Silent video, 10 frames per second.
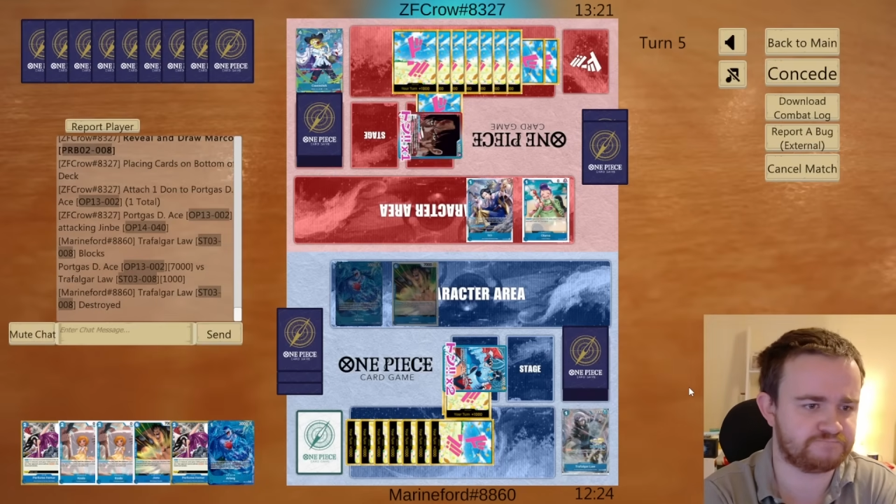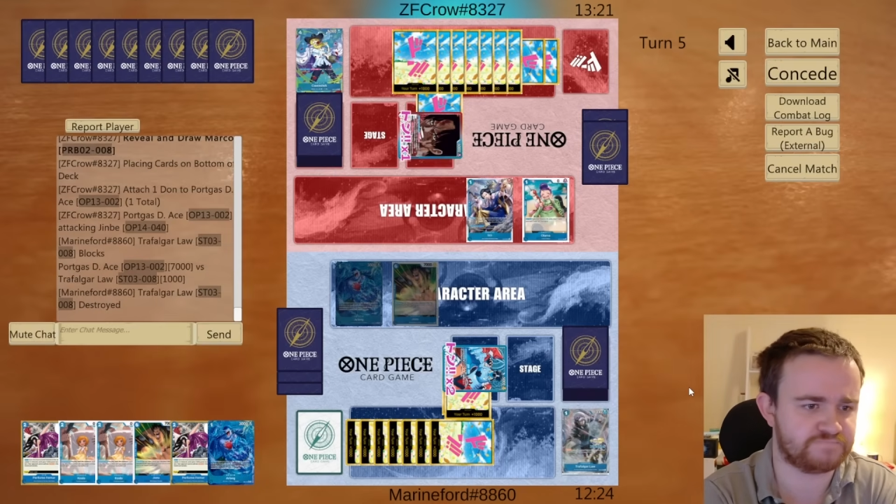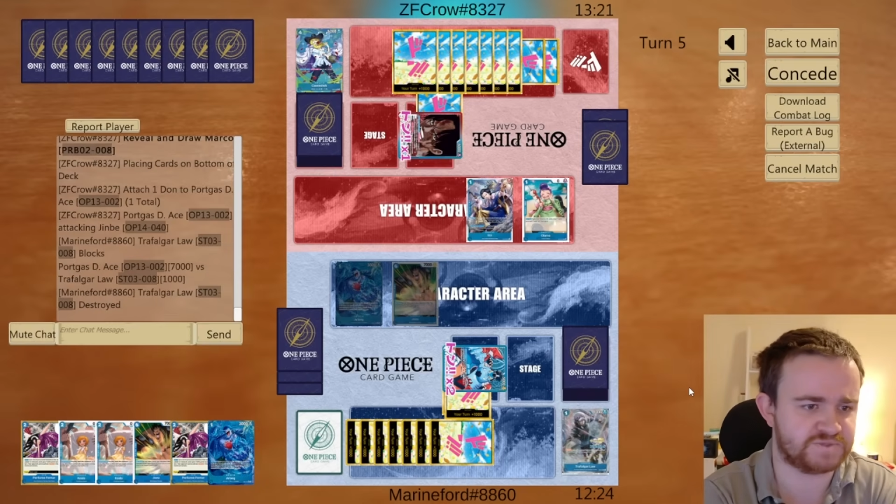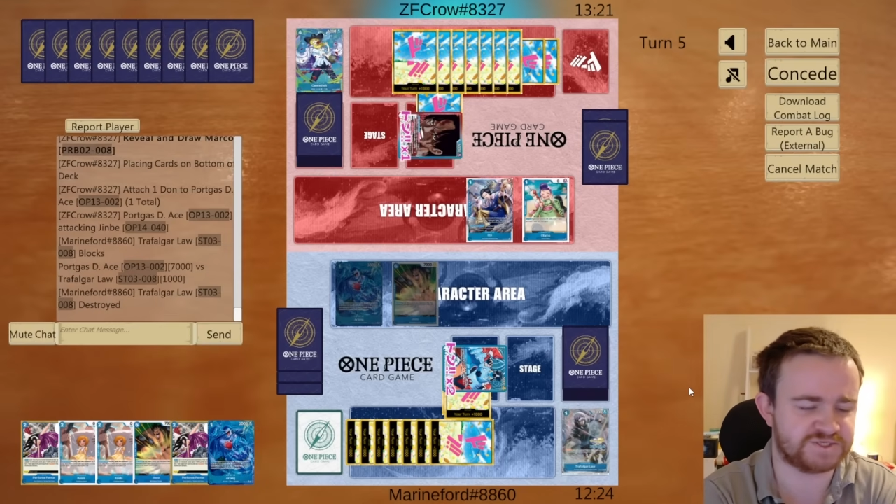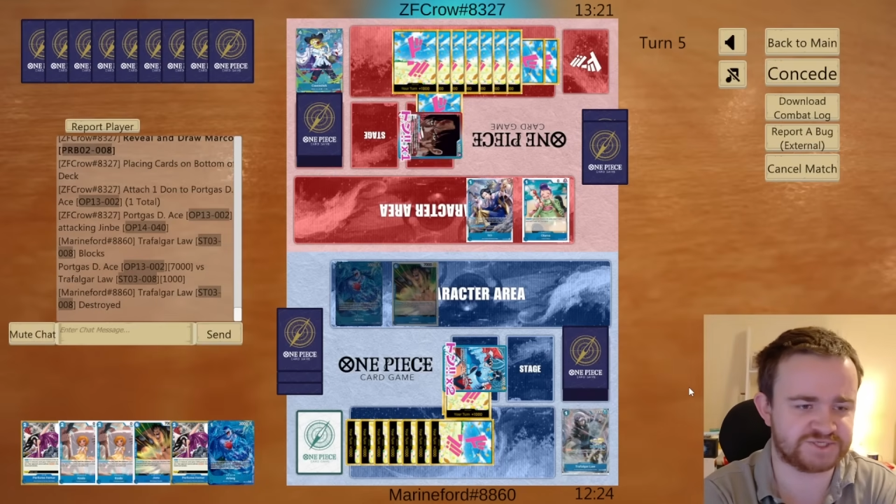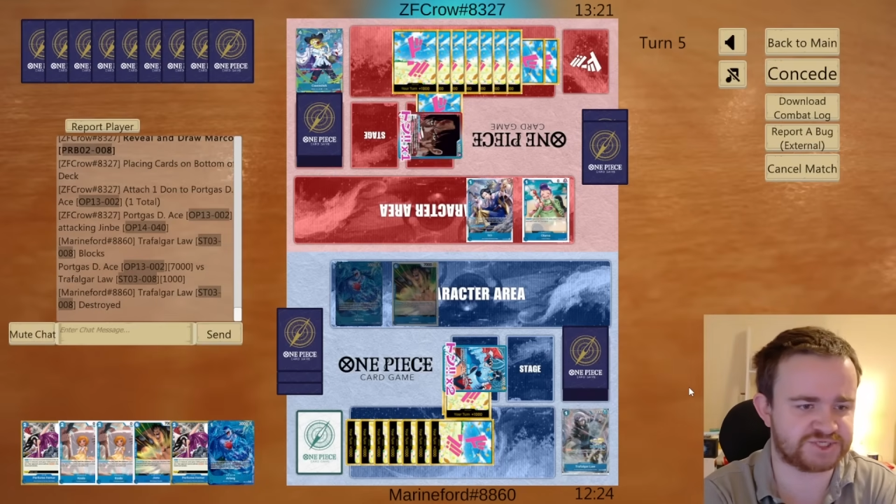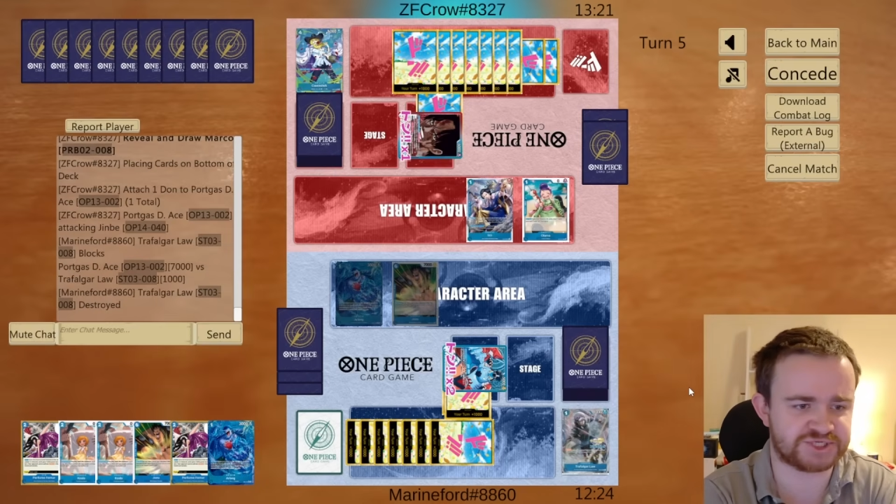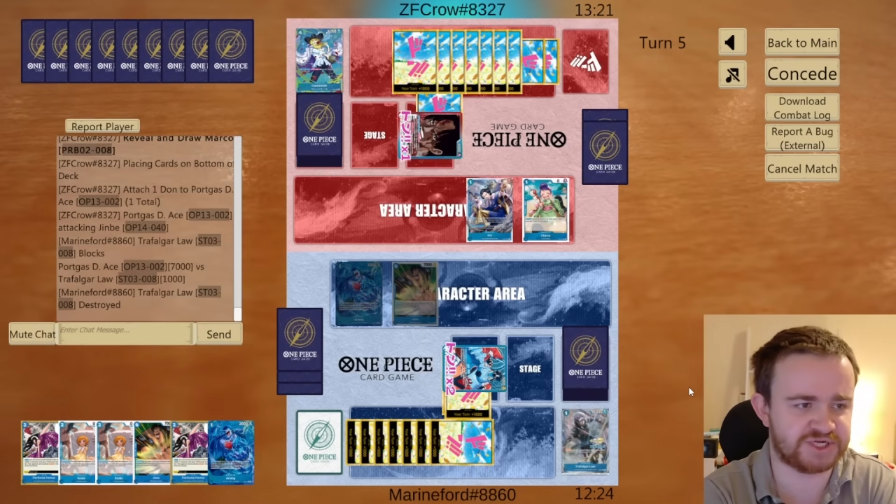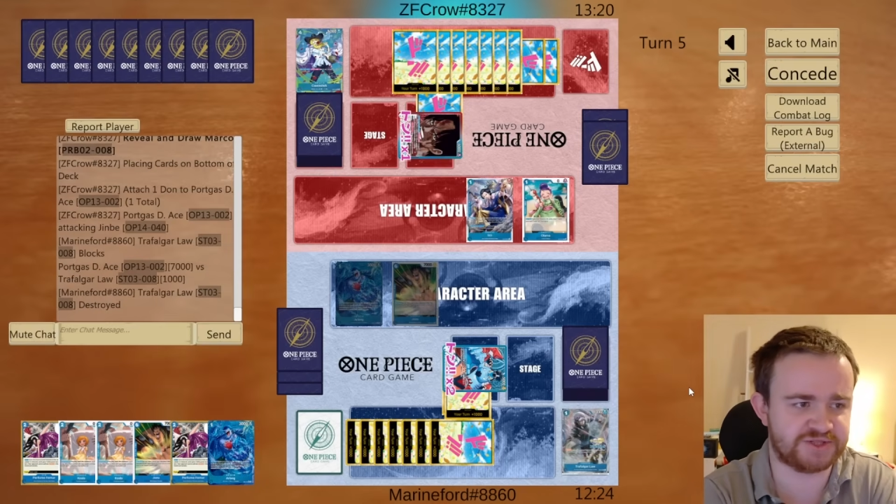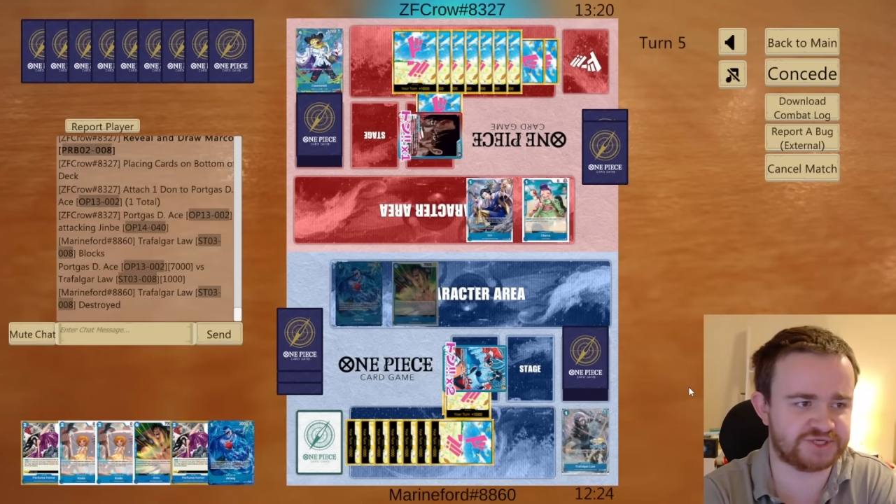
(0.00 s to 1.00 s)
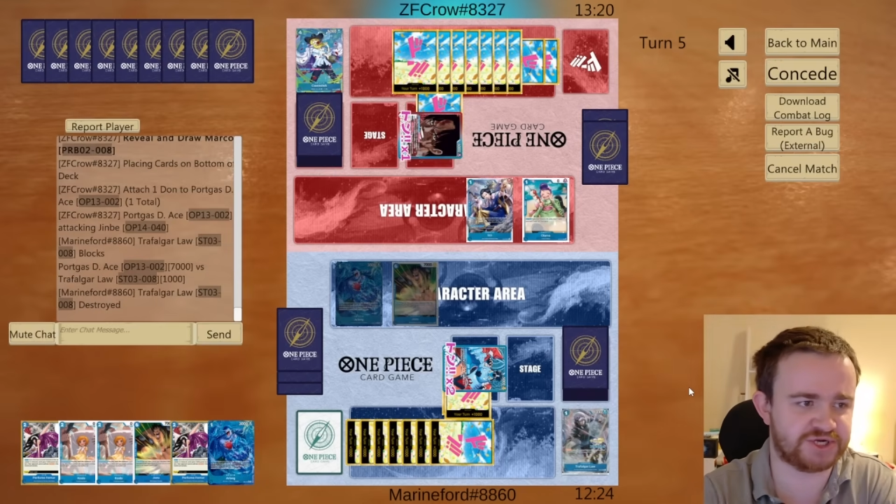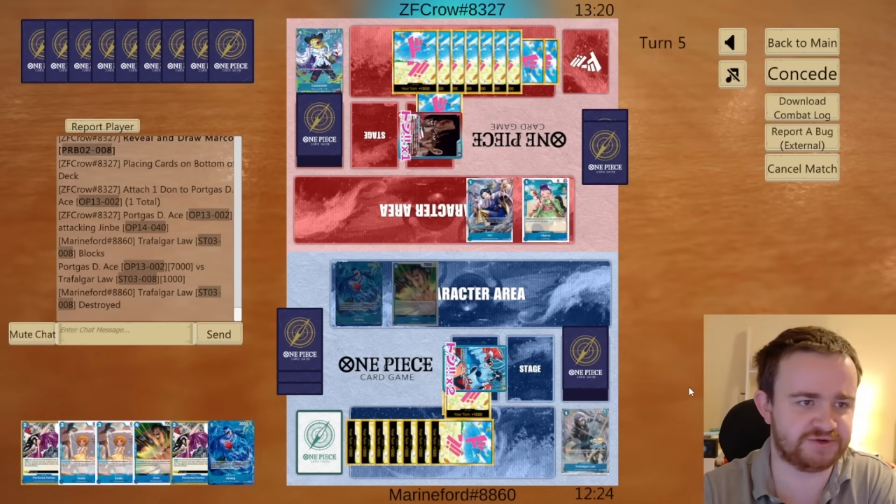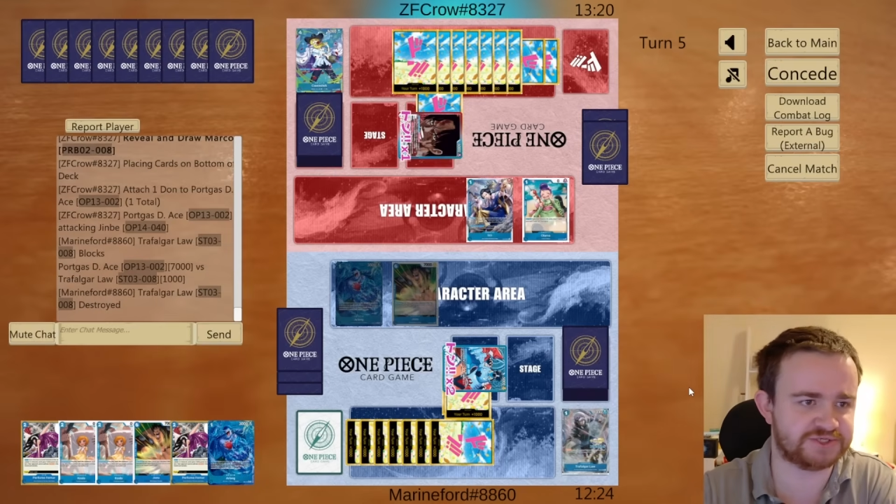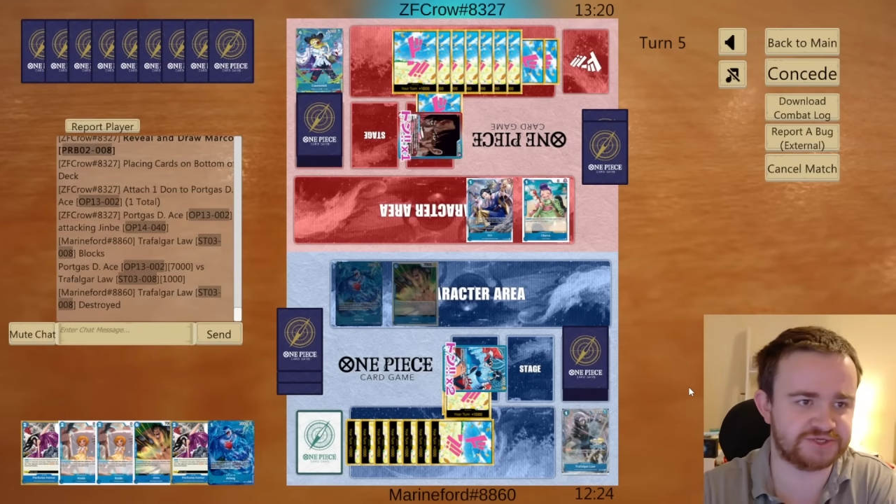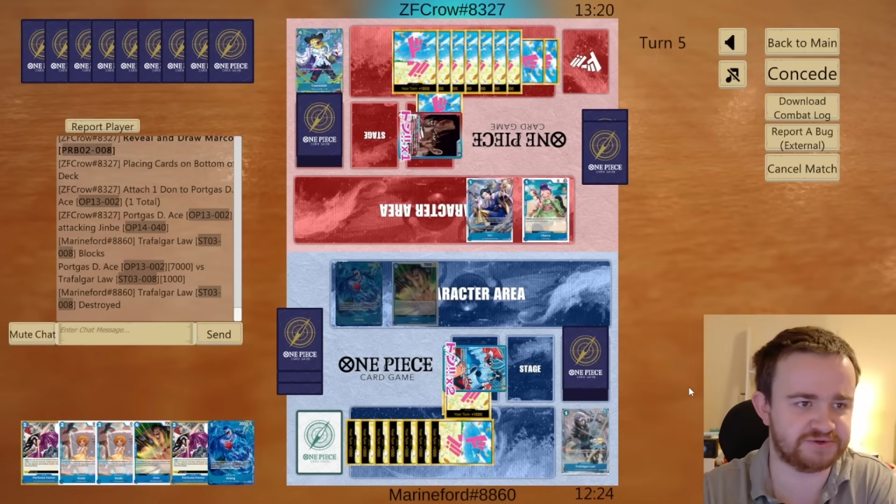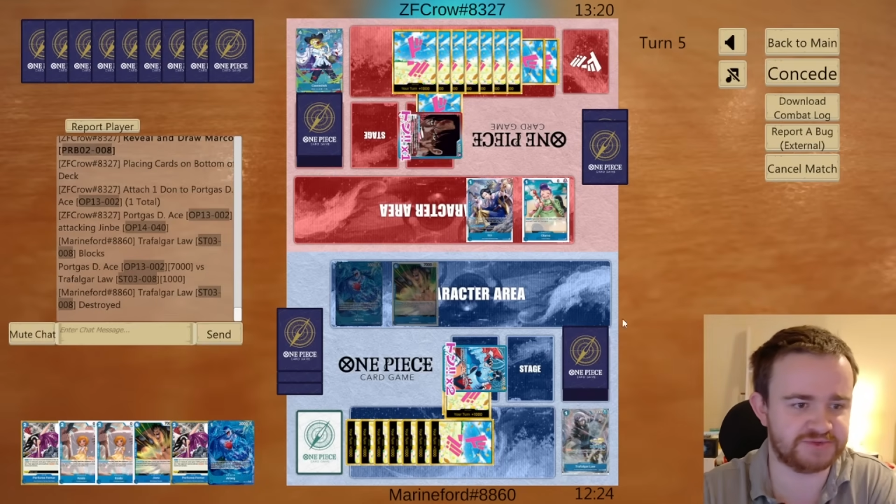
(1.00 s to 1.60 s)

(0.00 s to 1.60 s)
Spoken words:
Is it just another Jozu?